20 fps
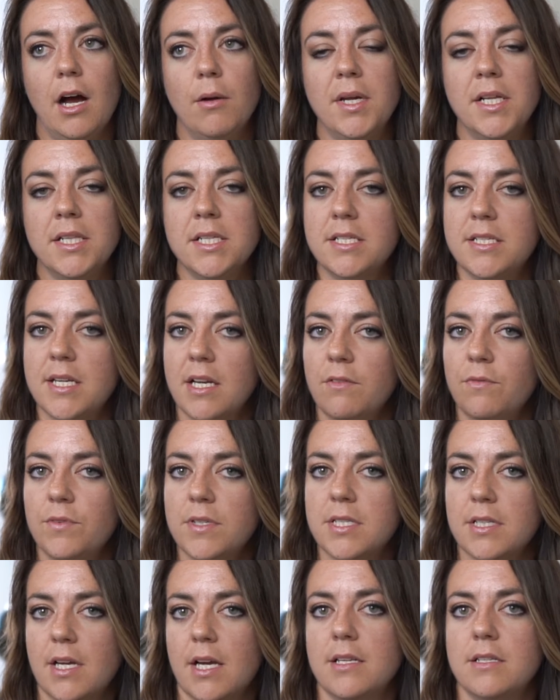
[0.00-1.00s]
In the state of
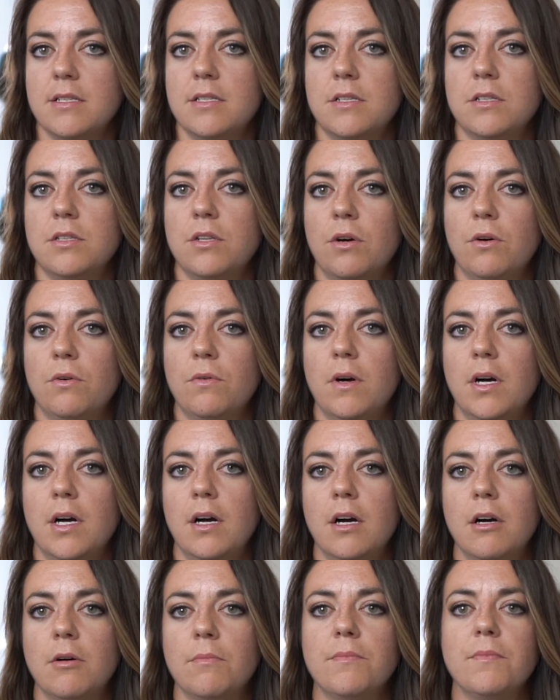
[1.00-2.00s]
Wisconsin, though,
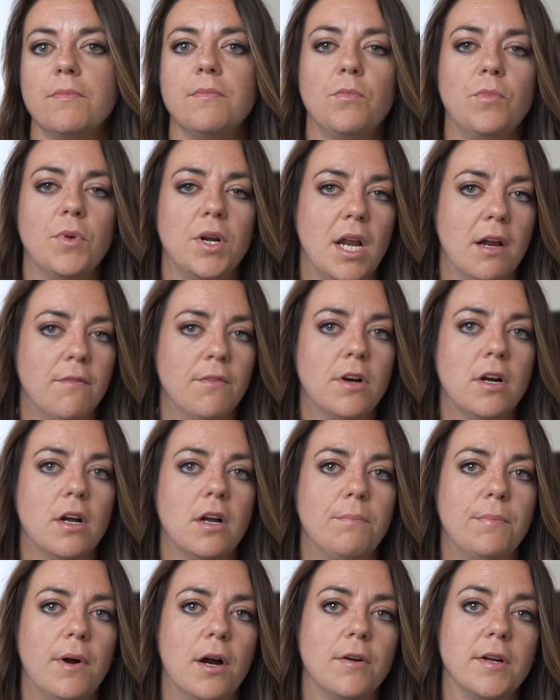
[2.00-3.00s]
whenever
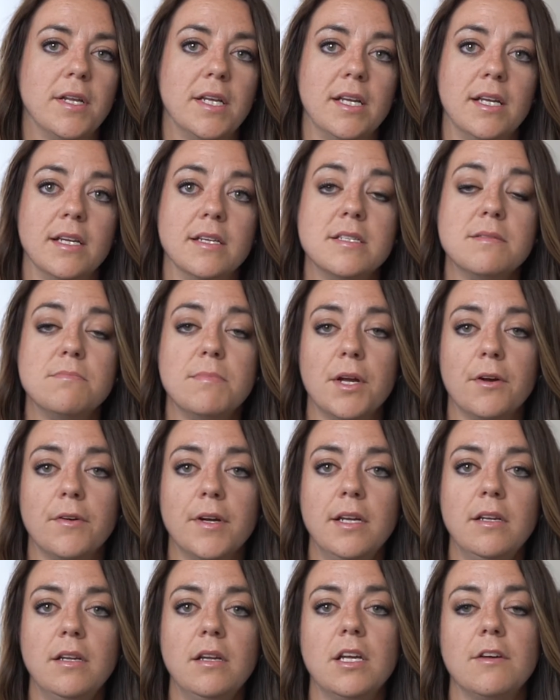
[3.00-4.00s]
a party is
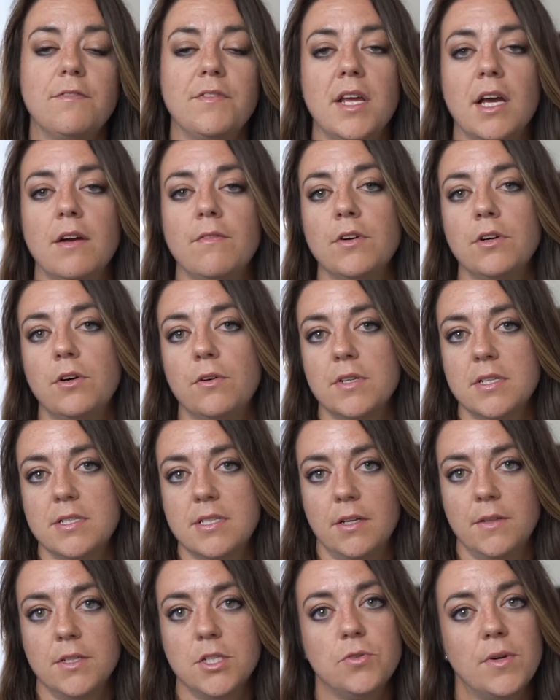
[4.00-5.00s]
married, if they ever go to
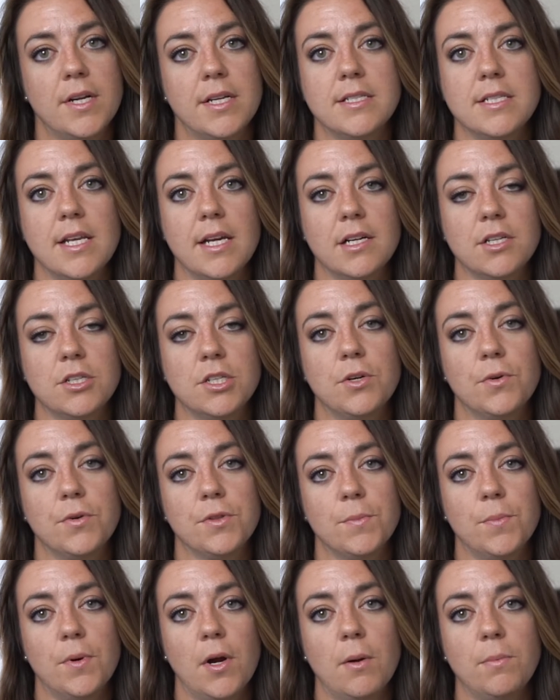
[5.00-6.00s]
sell the transaction or
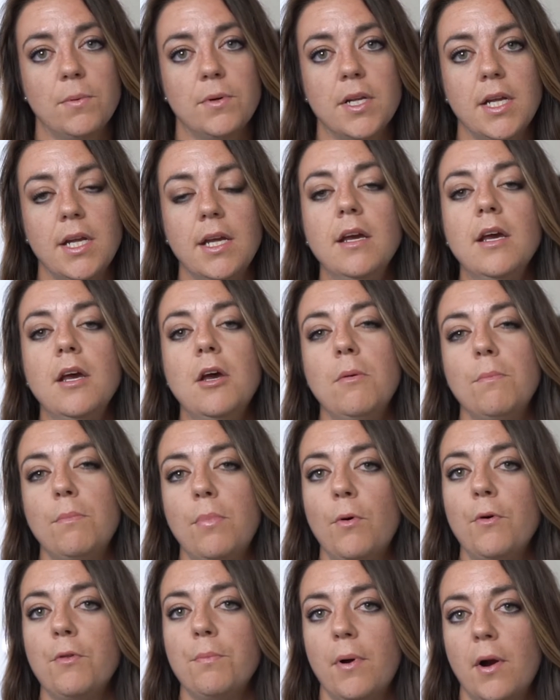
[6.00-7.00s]
the property,
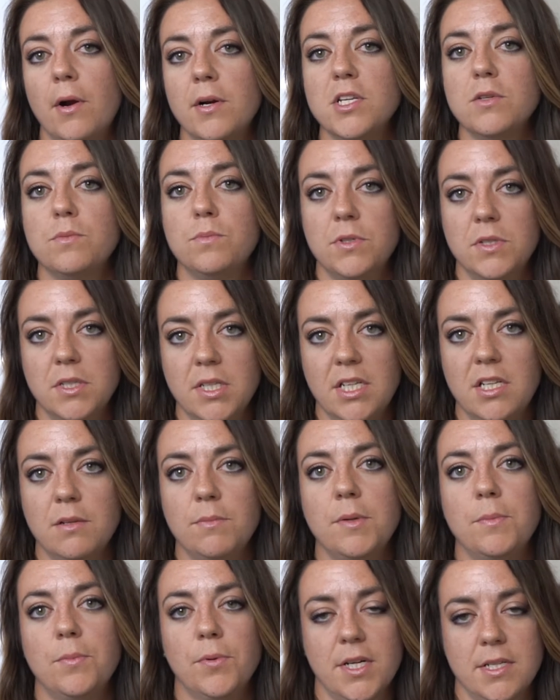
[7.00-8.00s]
both parties will need to
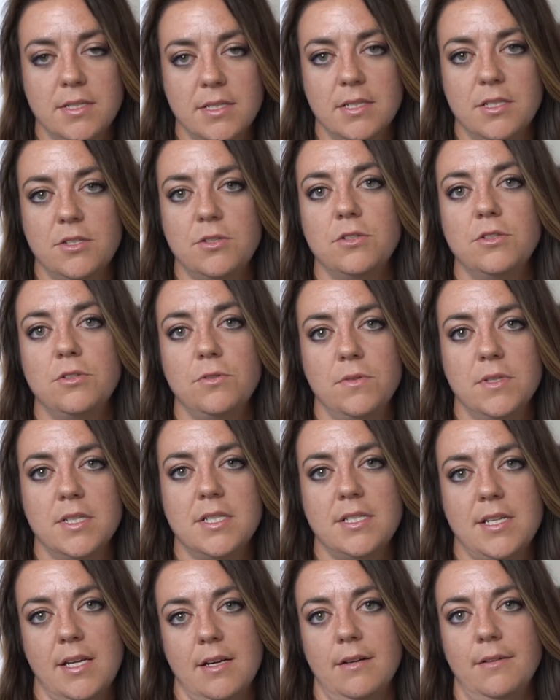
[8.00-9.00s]
be present to do the
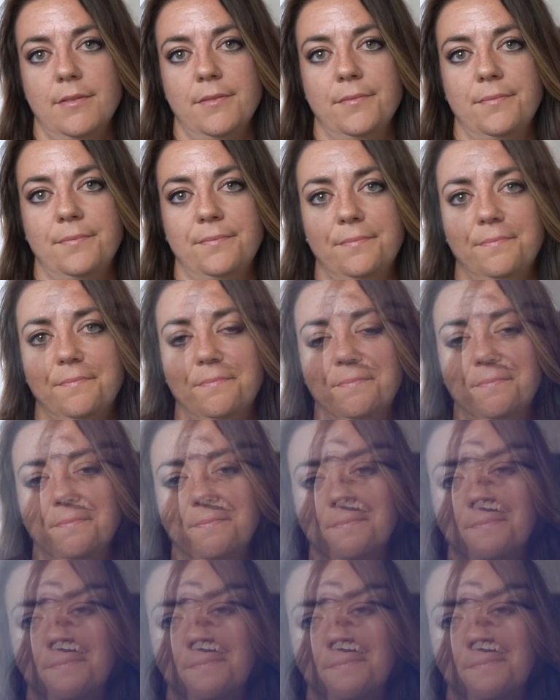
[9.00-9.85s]
sale.